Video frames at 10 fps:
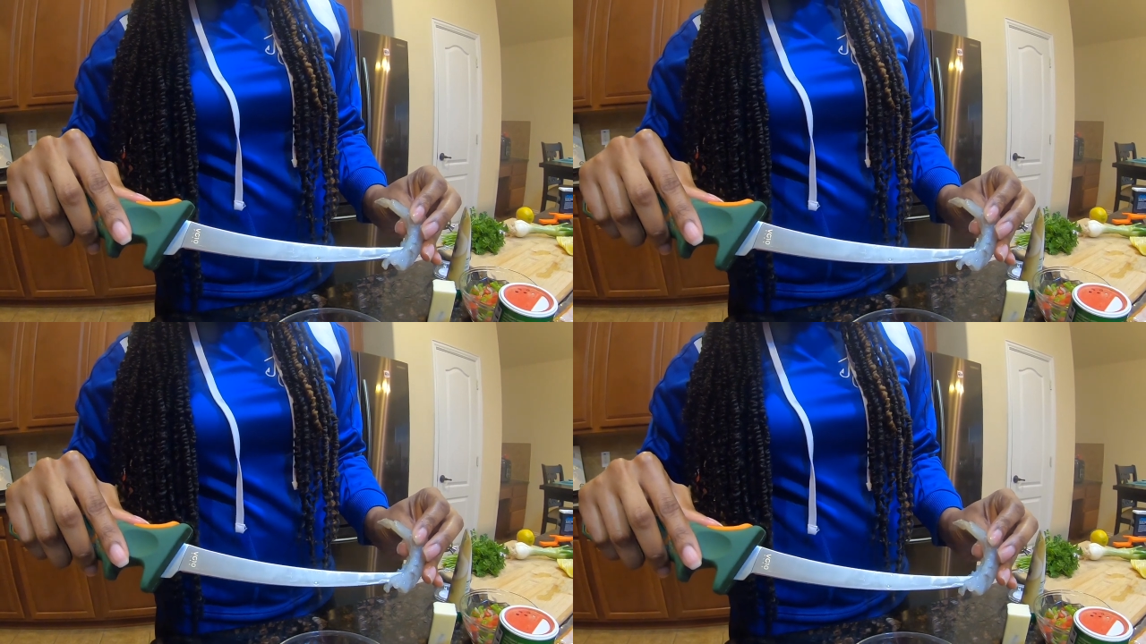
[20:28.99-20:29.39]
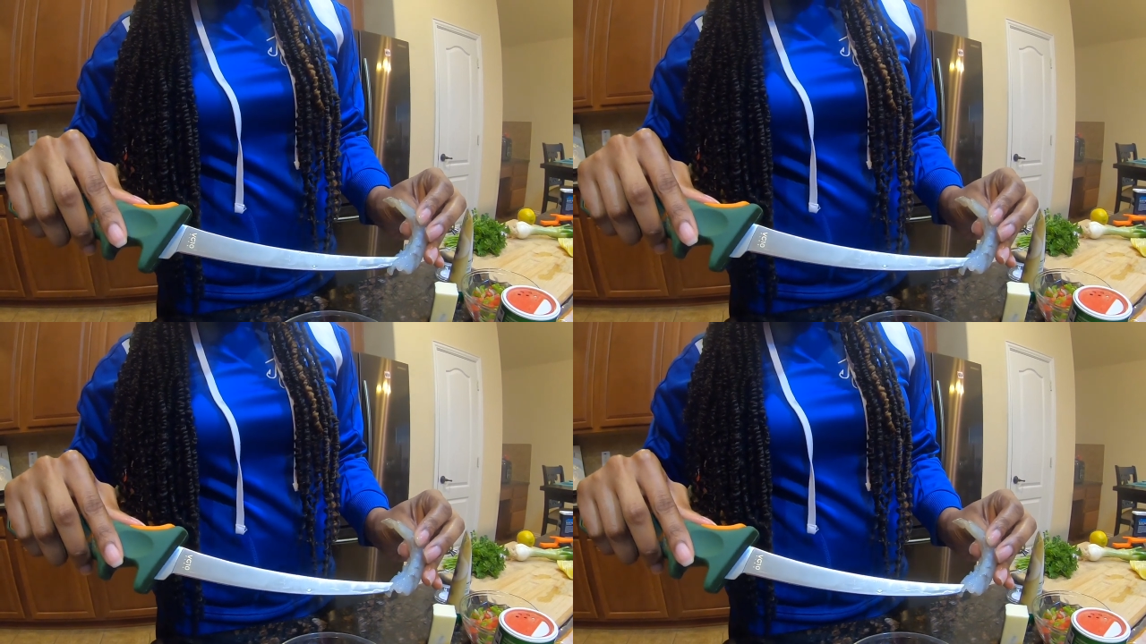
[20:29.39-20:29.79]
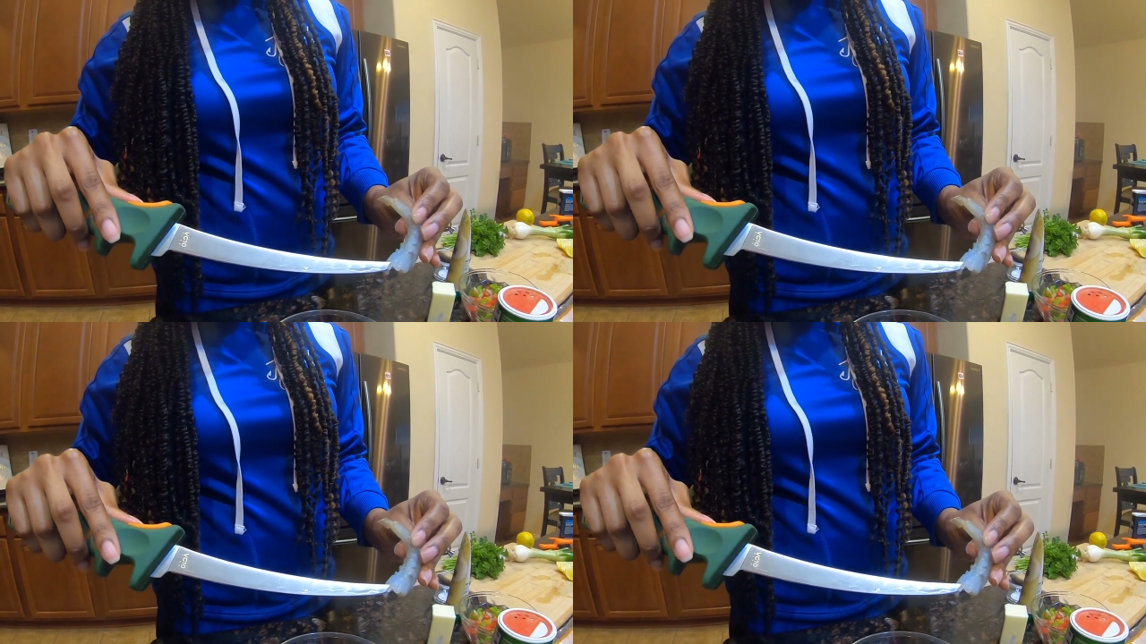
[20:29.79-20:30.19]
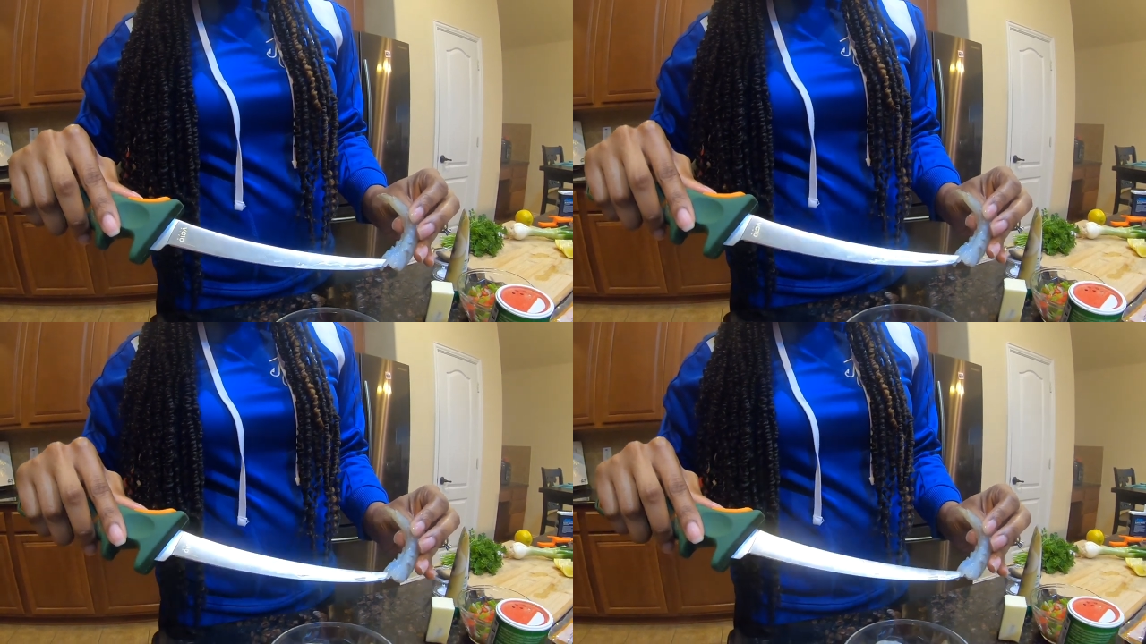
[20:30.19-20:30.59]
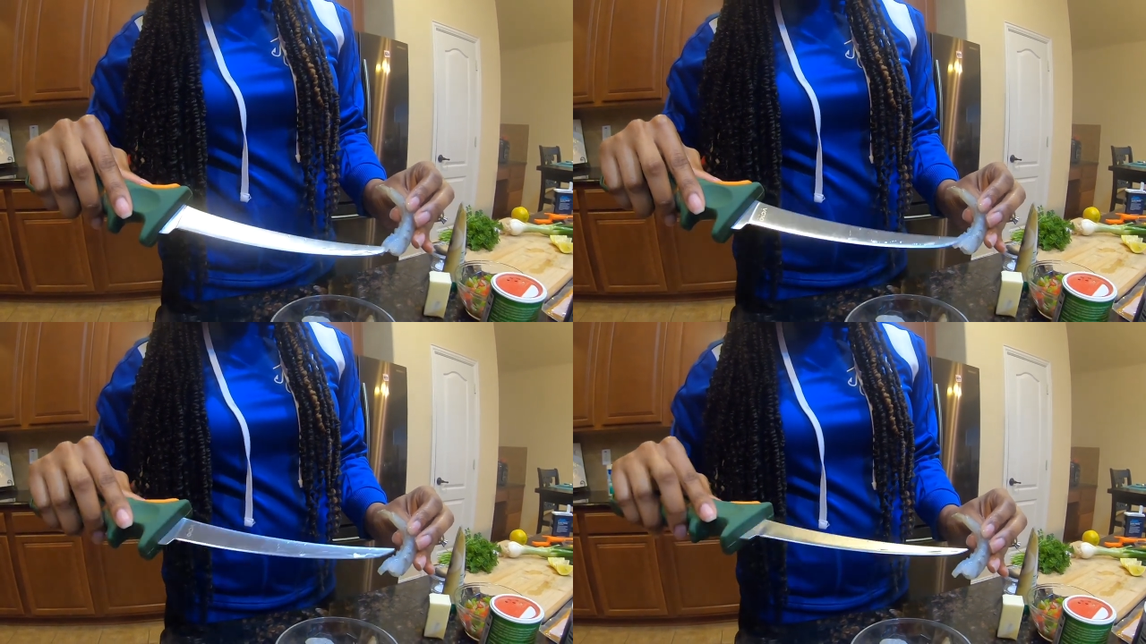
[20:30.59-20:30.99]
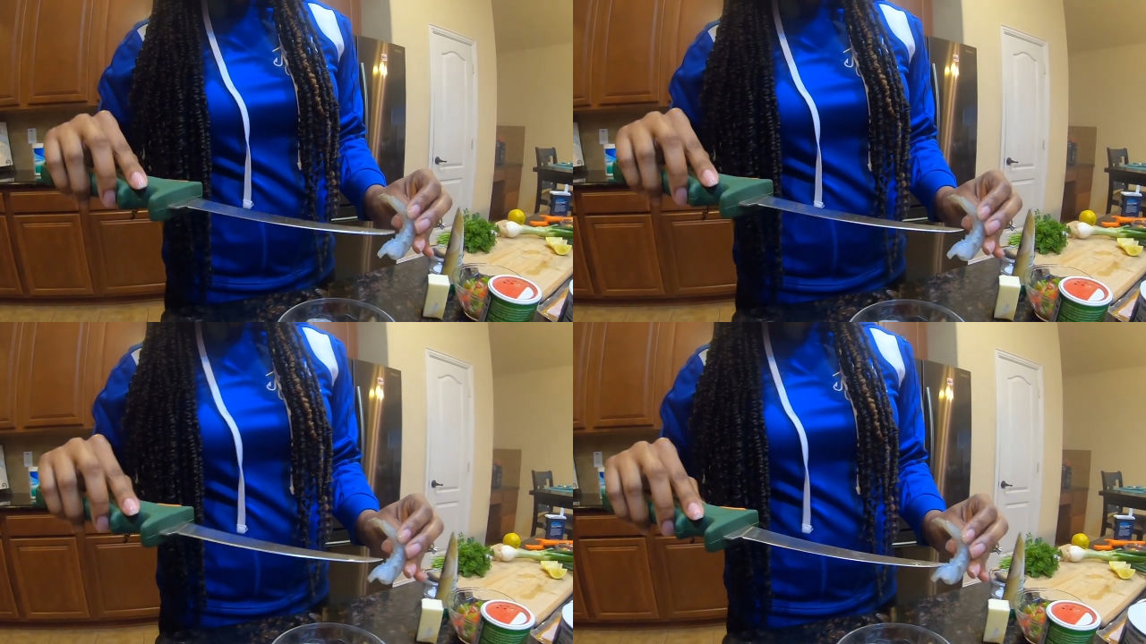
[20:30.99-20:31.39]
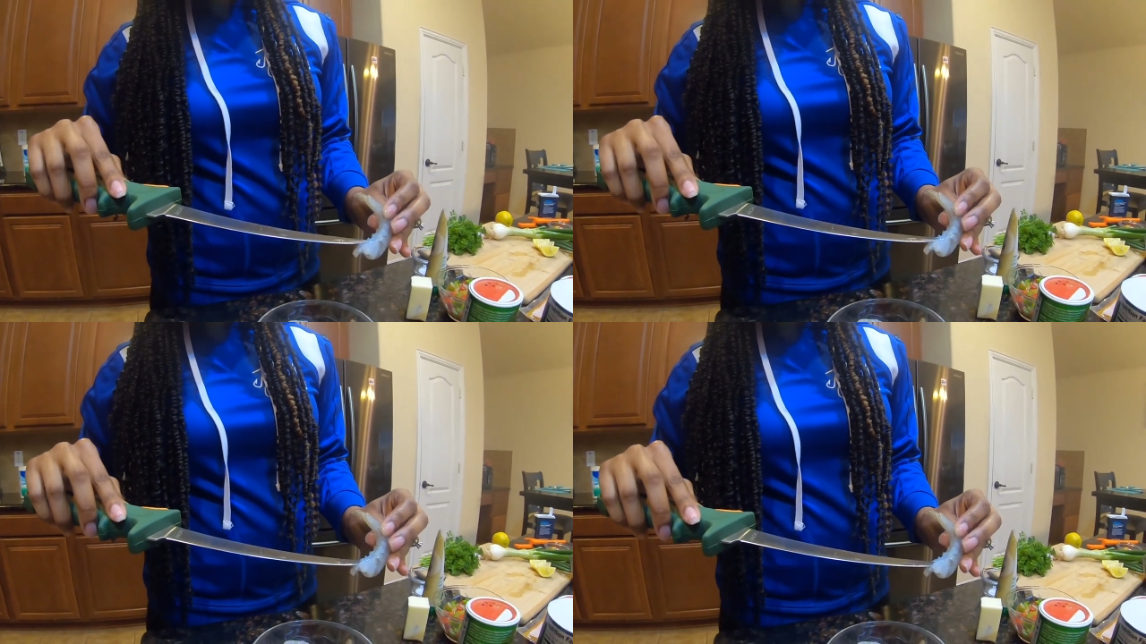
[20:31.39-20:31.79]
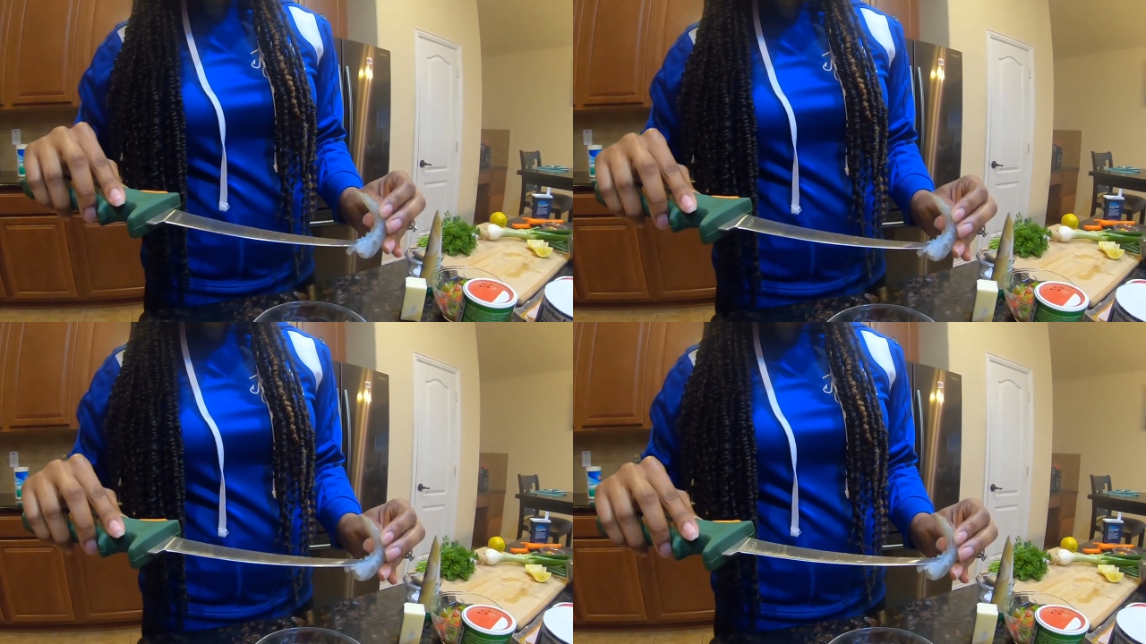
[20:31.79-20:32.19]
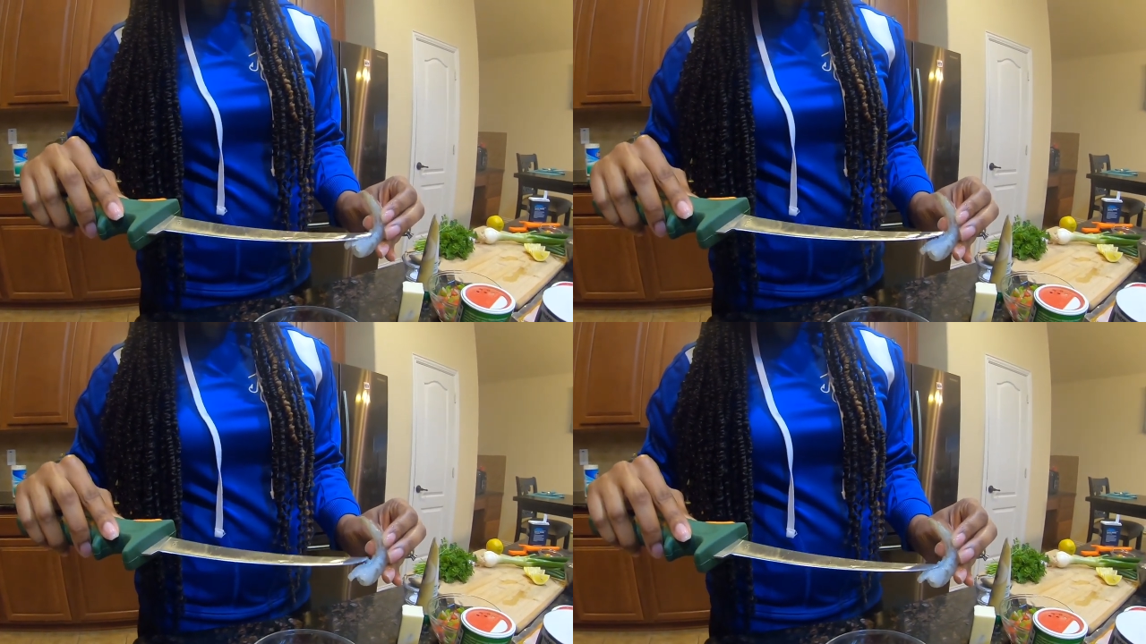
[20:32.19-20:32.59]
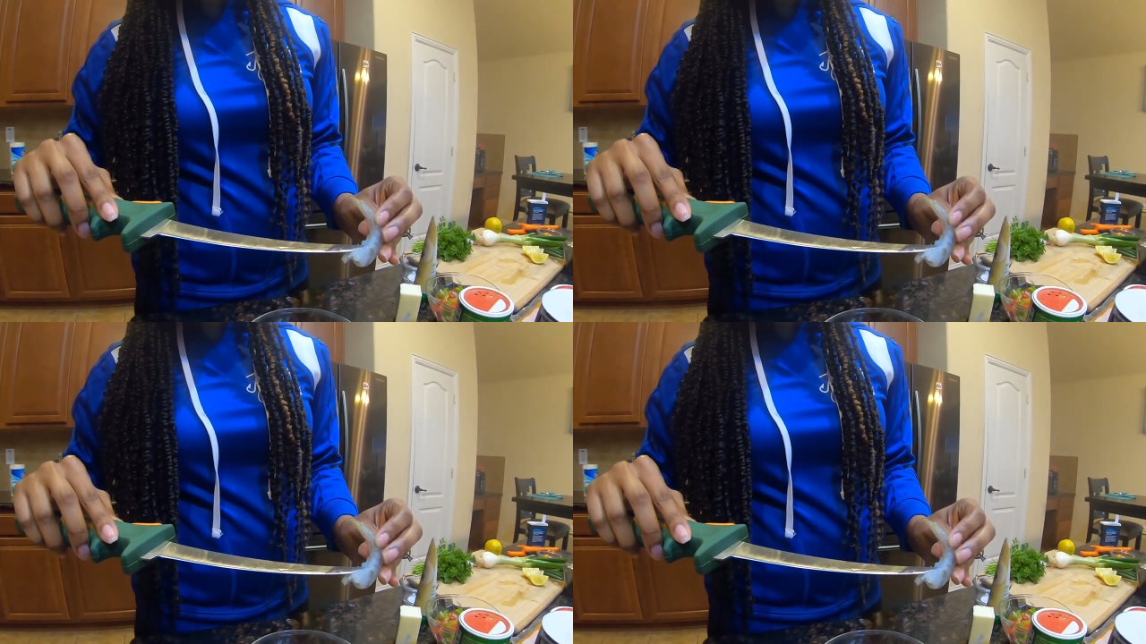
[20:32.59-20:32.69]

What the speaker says: Nobody's mouth can be seen.